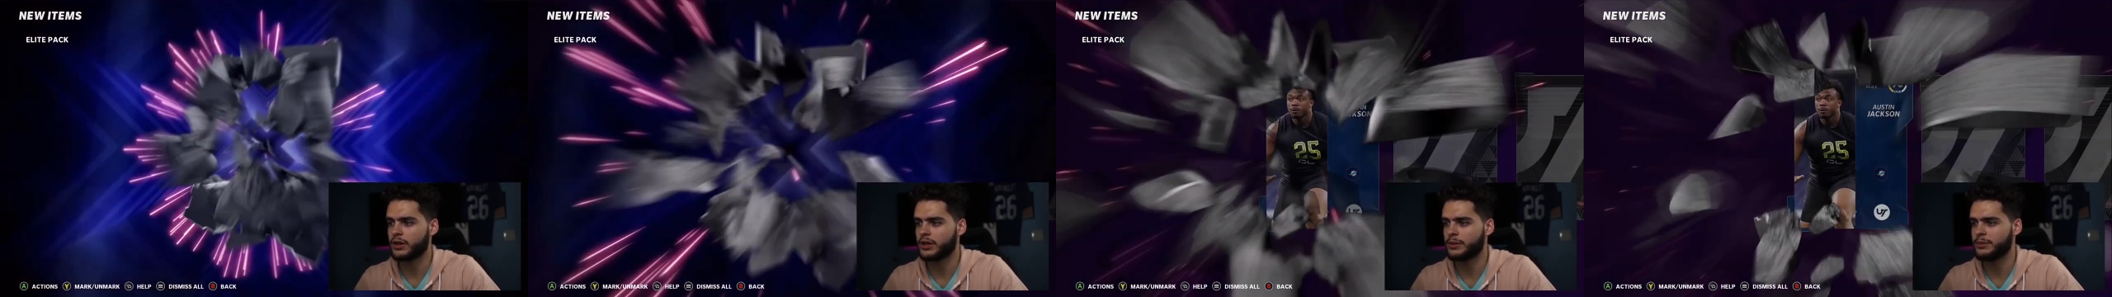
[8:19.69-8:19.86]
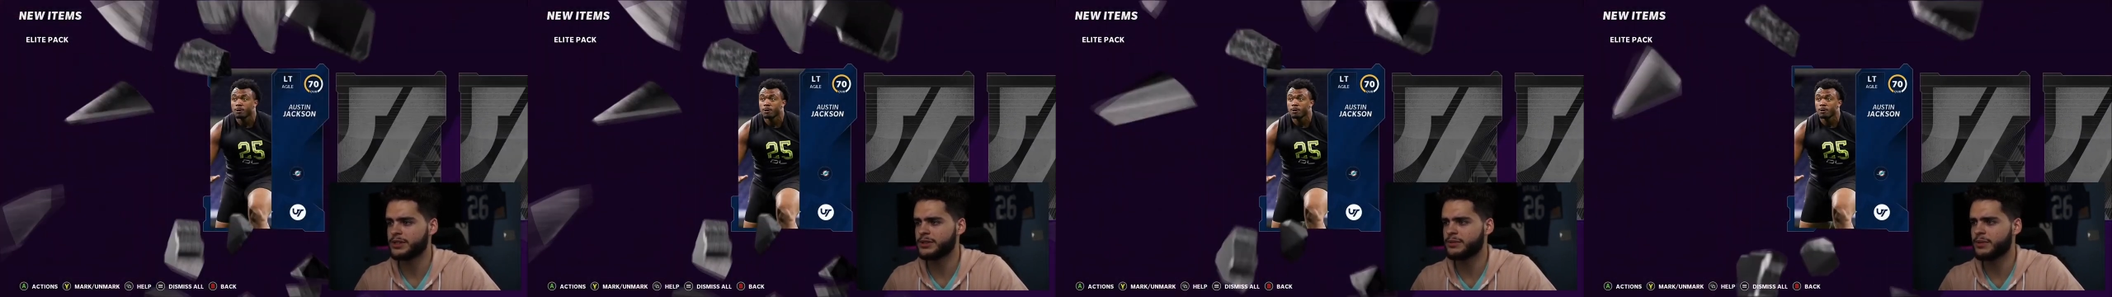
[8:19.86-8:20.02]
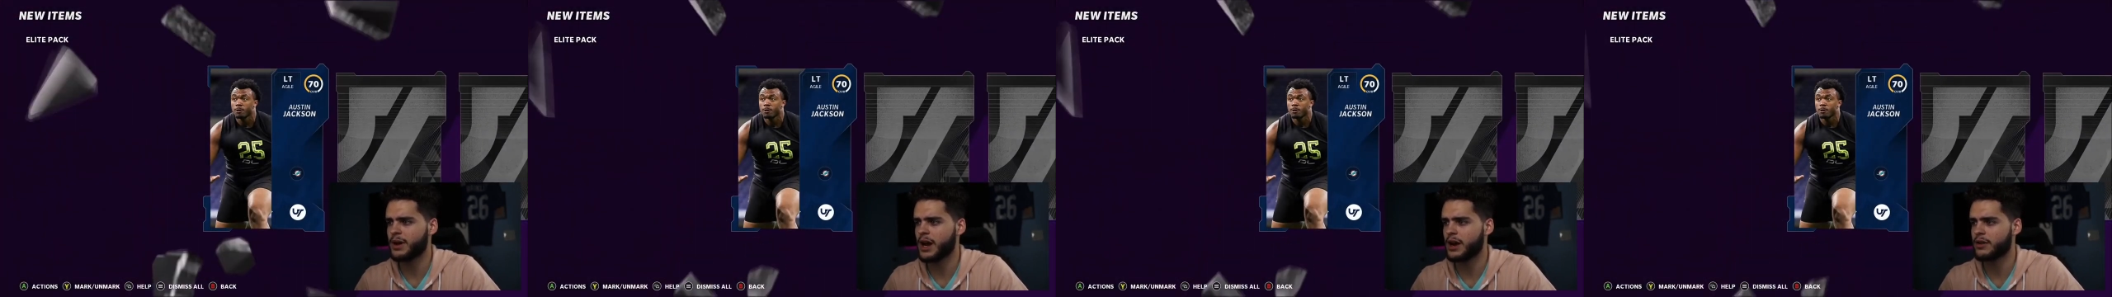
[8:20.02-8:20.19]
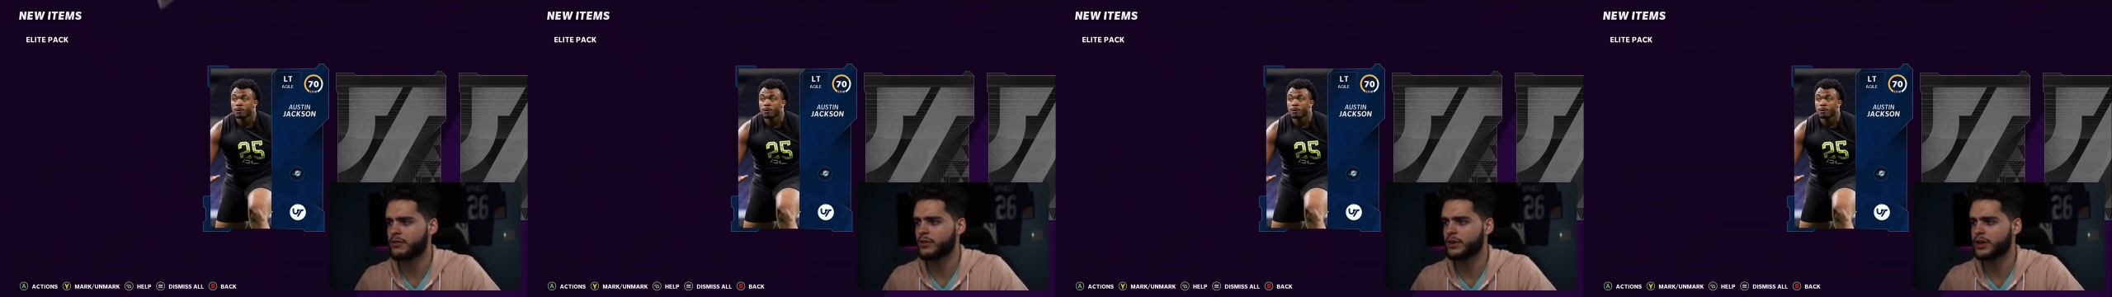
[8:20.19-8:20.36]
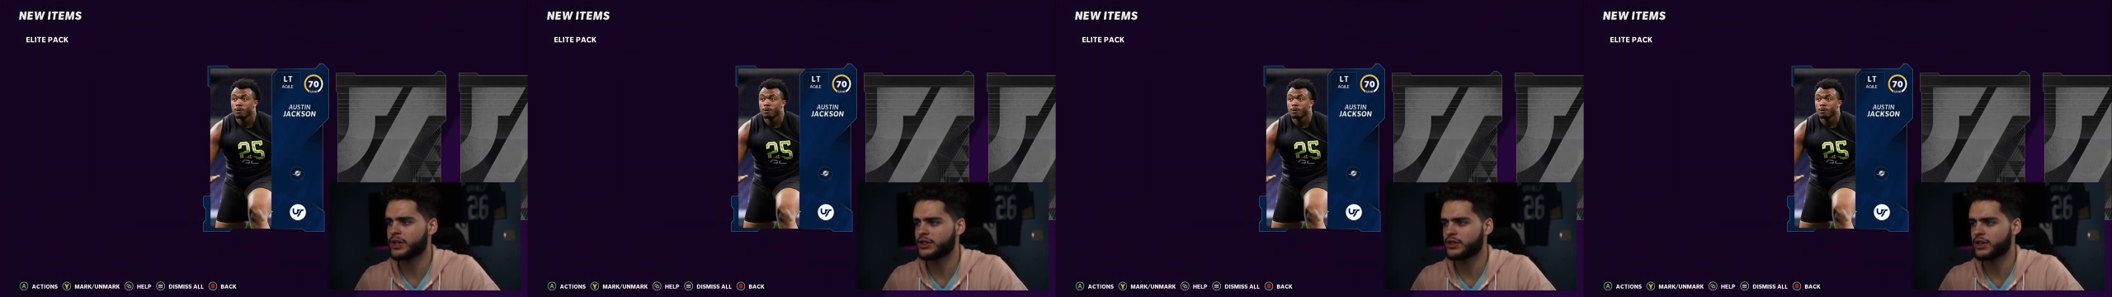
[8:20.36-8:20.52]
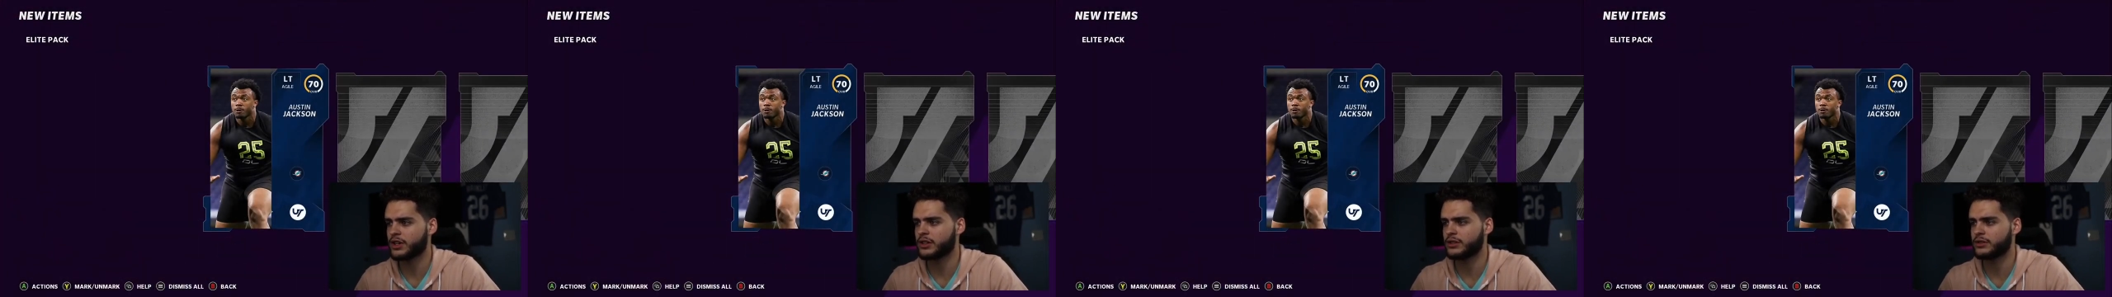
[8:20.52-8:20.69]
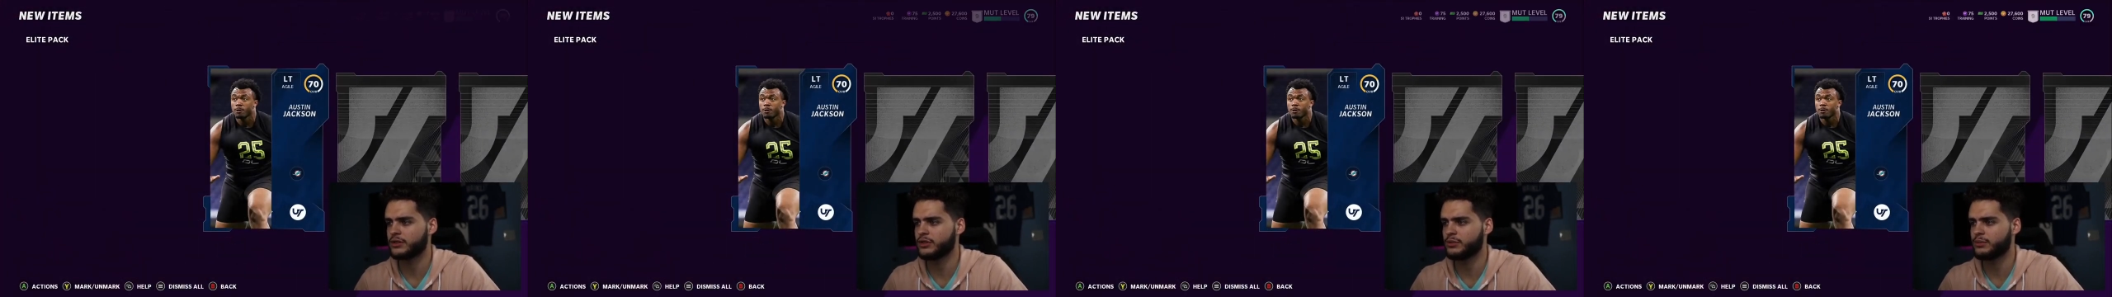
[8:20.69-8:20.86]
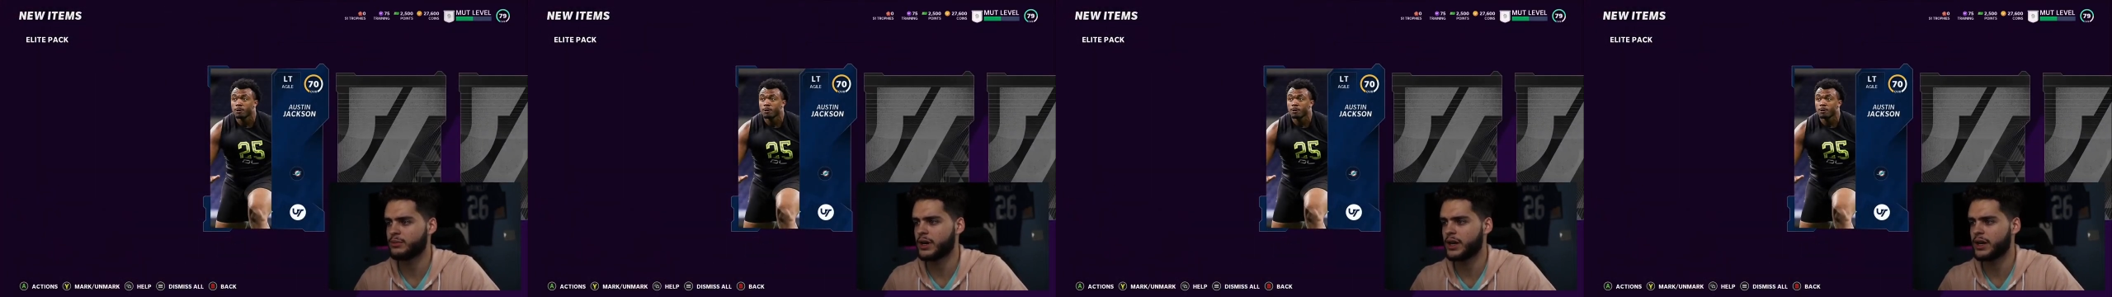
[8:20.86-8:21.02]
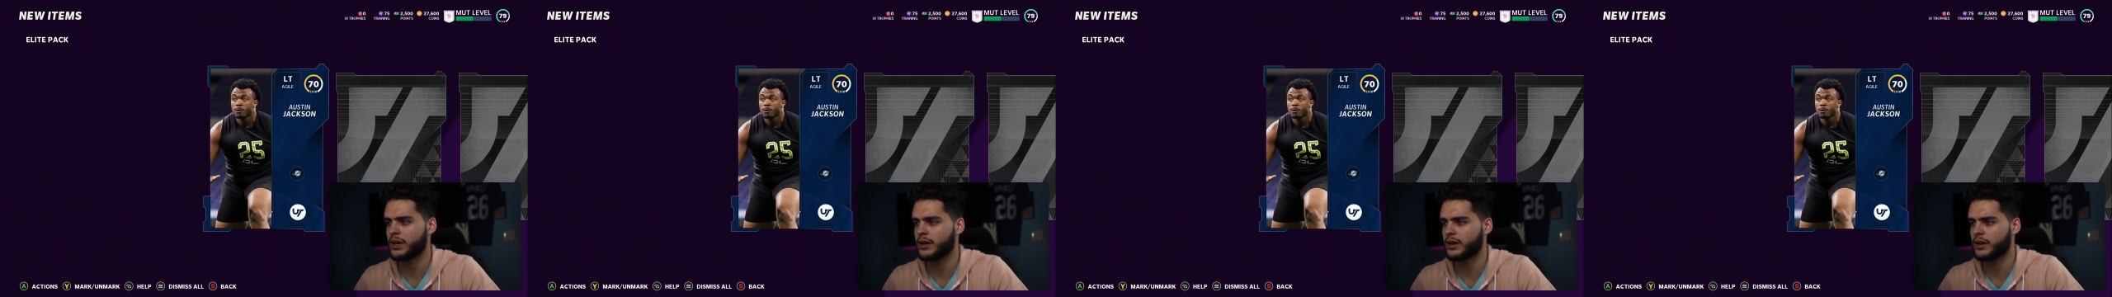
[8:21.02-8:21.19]
Give me some high rookies so I can do
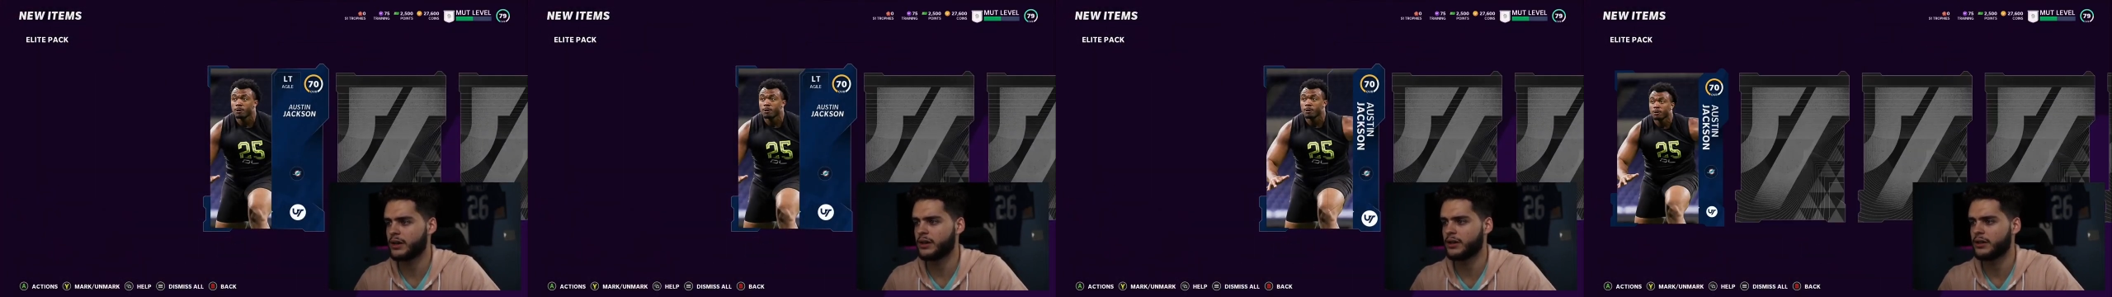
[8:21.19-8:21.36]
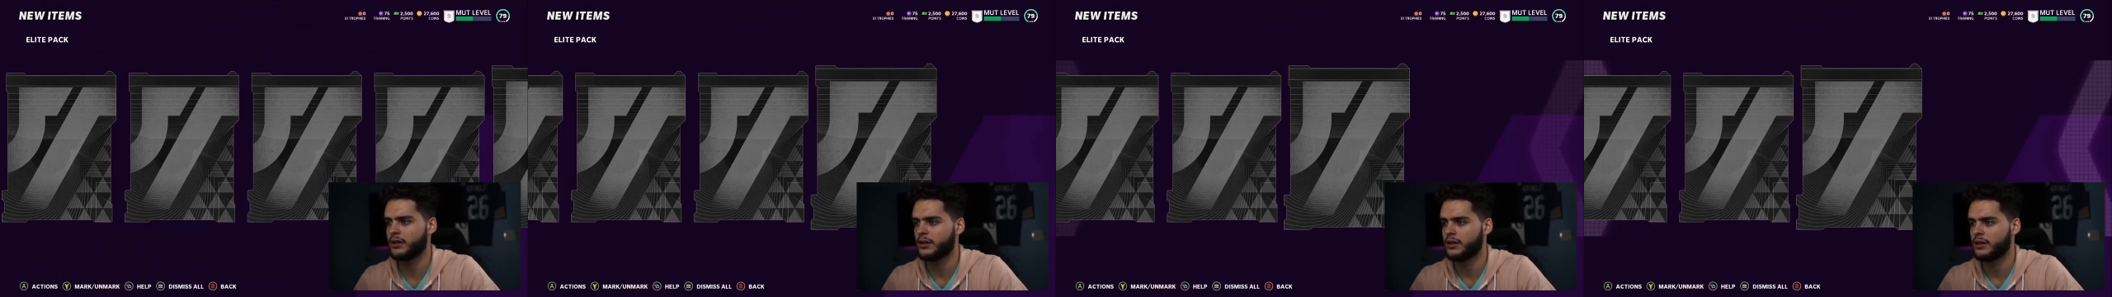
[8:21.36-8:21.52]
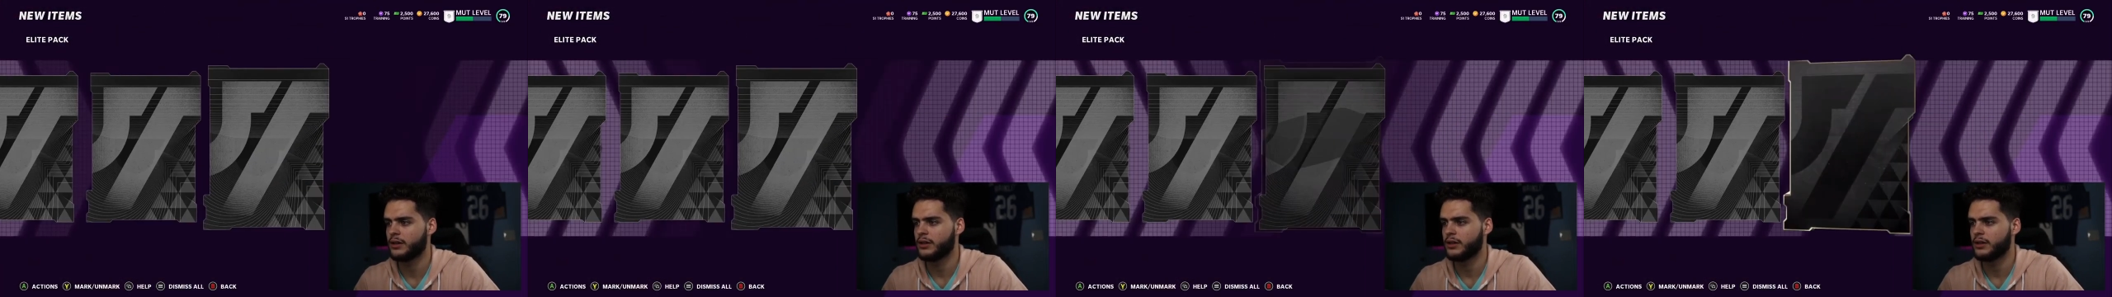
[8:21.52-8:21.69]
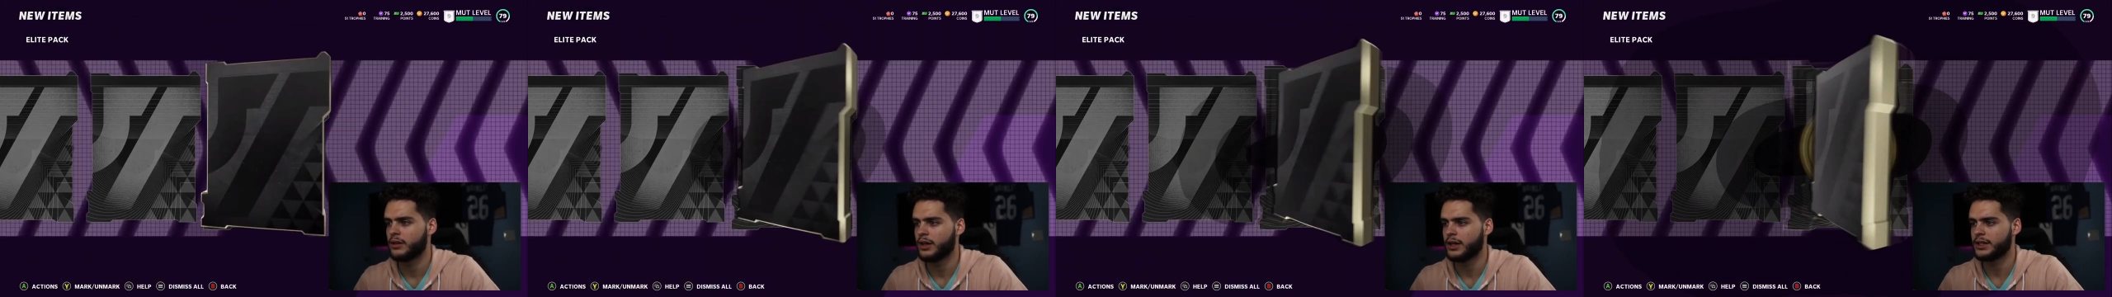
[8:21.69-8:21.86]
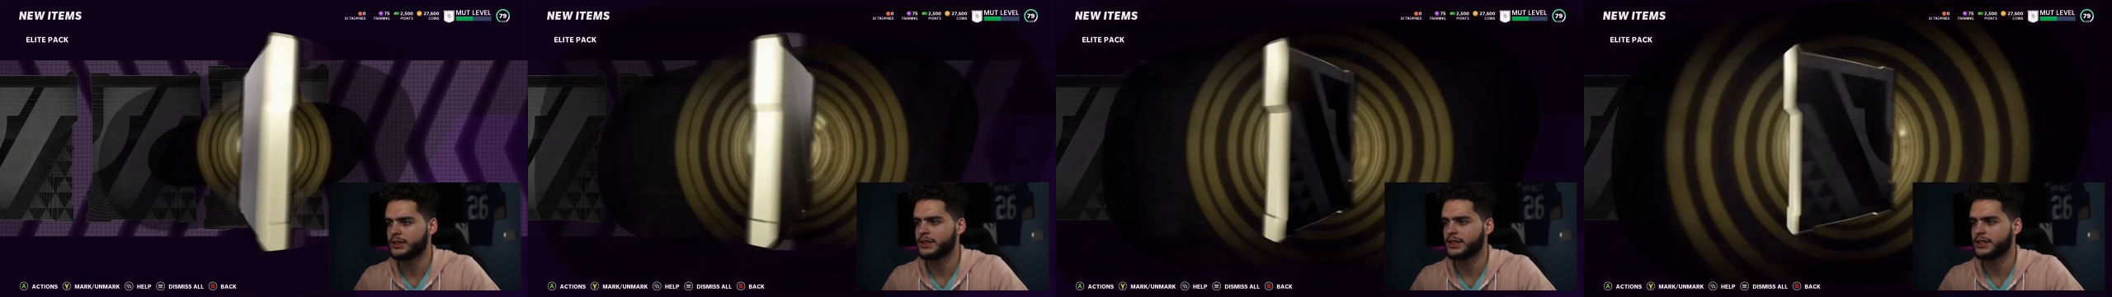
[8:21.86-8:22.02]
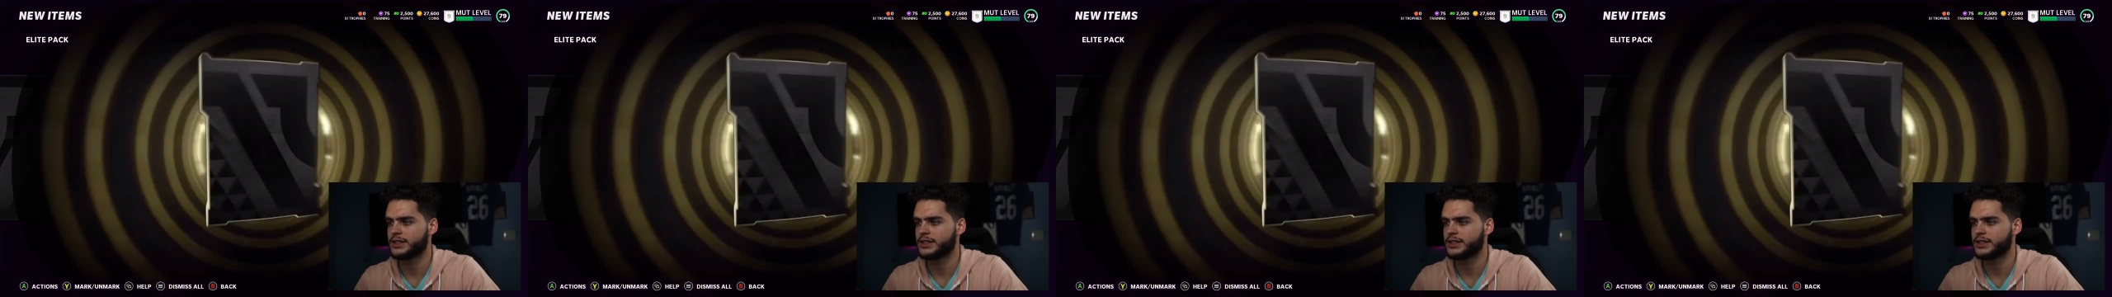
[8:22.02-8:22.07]
my uh, Isaiah